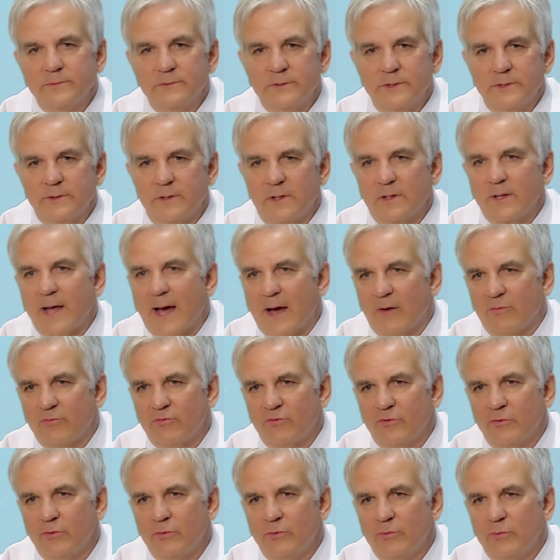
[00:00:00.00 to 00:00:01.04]
it
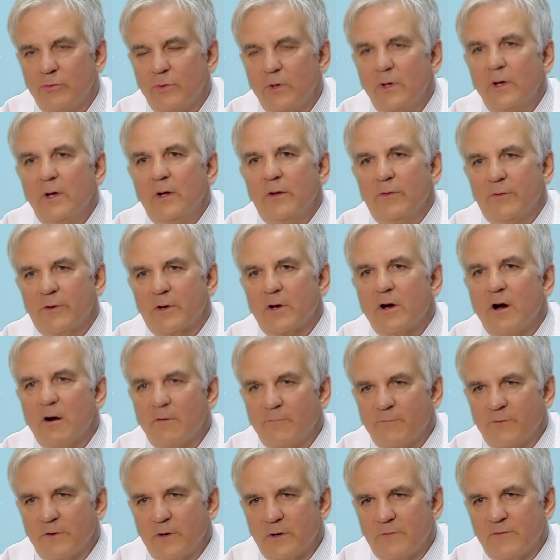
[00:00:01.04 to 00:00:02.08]
allows you the
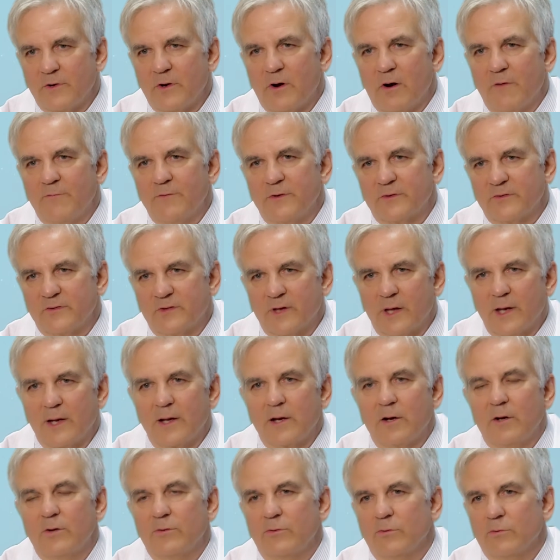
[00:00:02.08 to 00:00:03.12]
comfort of an office
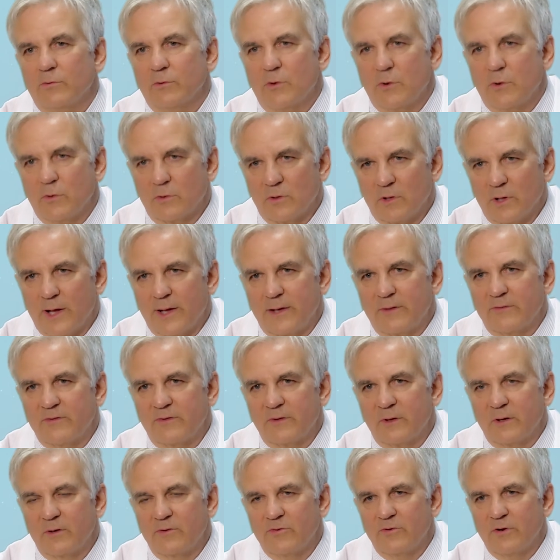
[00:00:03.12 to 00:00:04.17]
setting under local
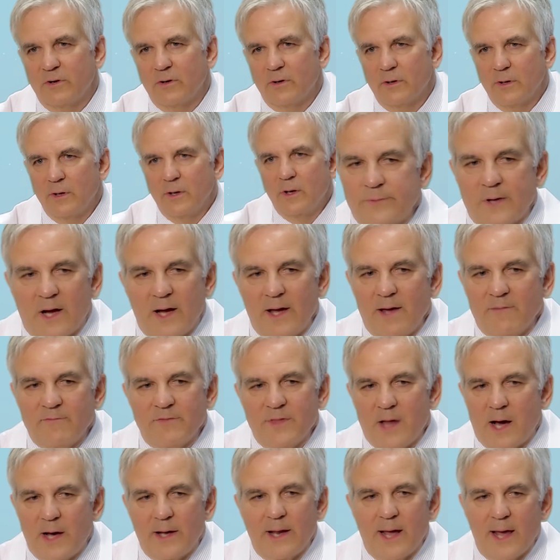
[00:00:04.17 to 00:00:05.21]
anesthesia. I have
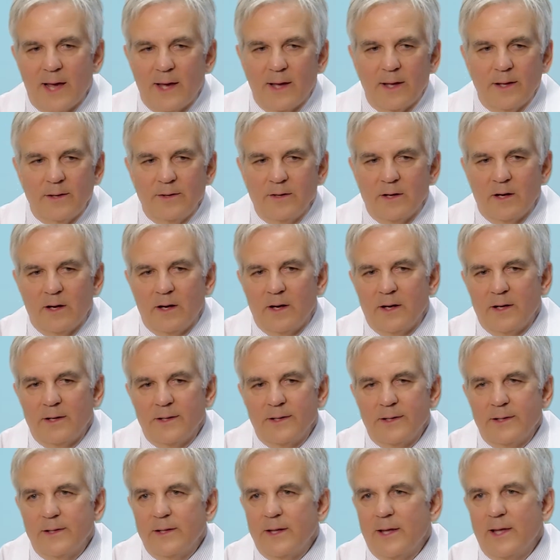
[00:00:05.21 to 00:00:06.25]
not had
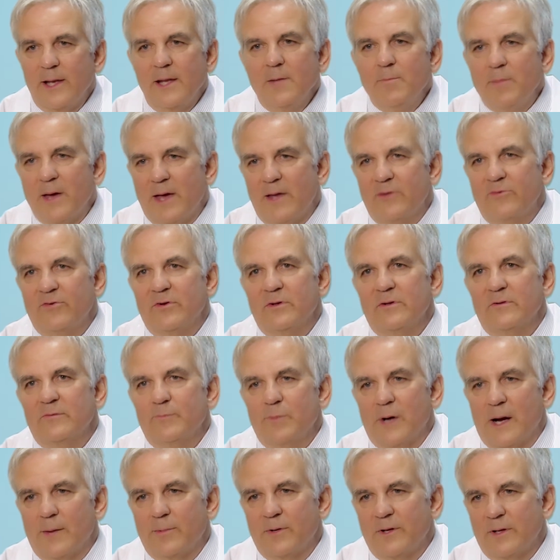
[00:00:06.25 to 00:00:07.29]
any patients
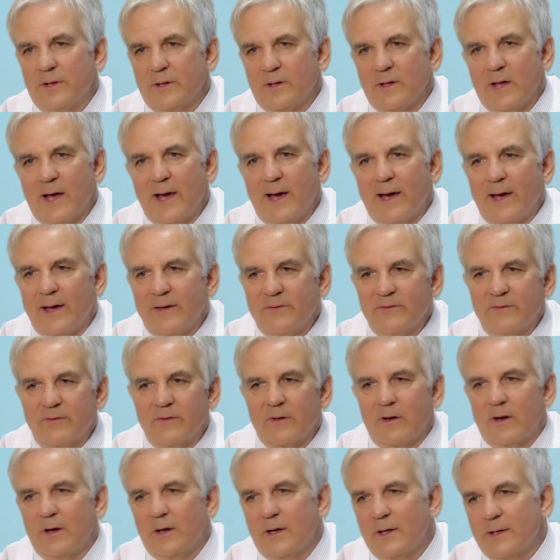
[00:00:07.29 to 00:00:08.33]
probably in the last
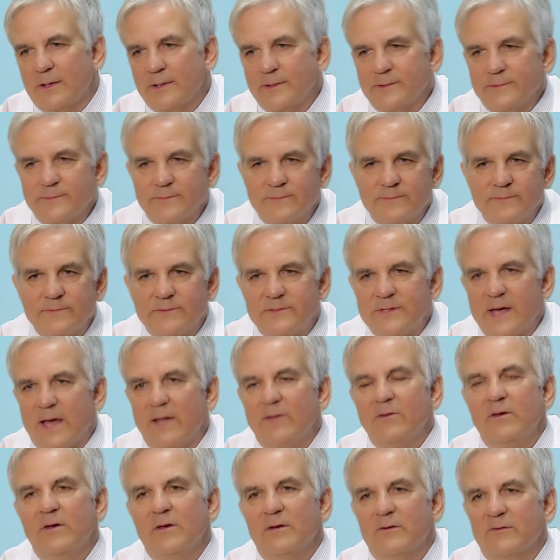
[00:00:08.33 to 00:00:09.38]

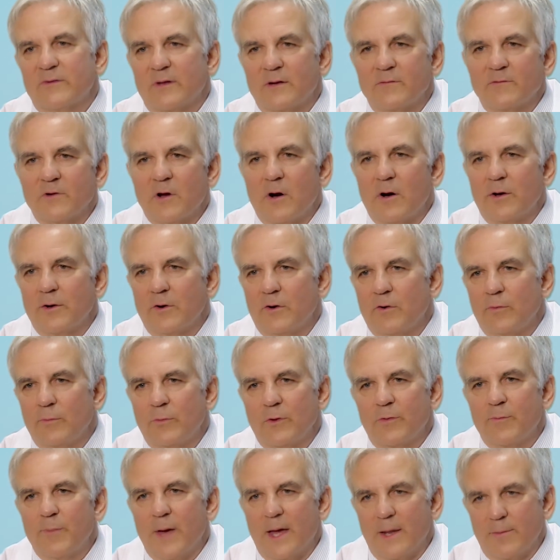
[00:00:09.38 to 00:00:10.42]
10 years that have gone home
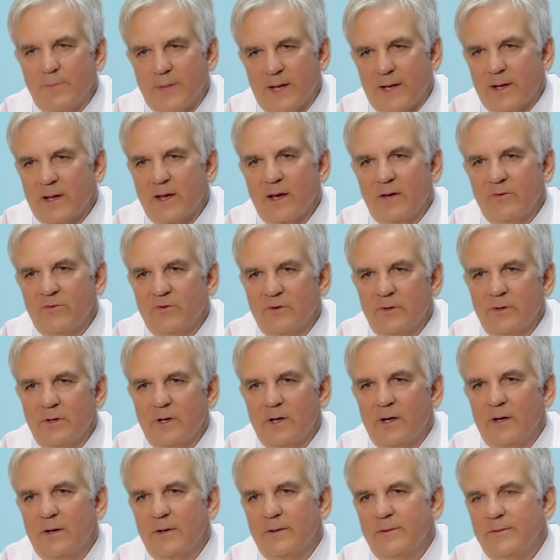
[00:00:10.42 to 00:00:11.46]
with pain medication.
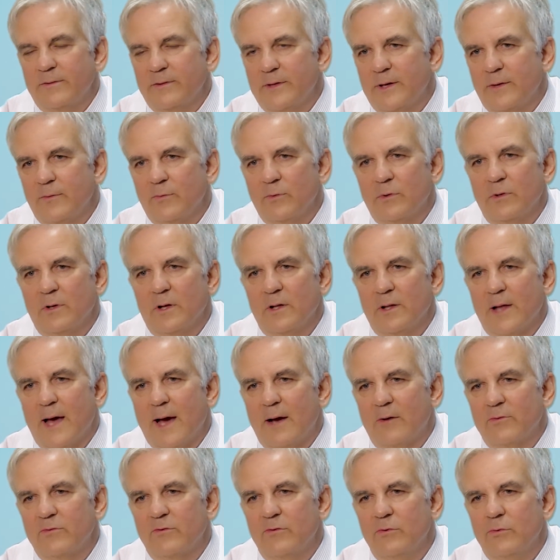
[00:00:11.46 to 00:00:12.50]
They were allowed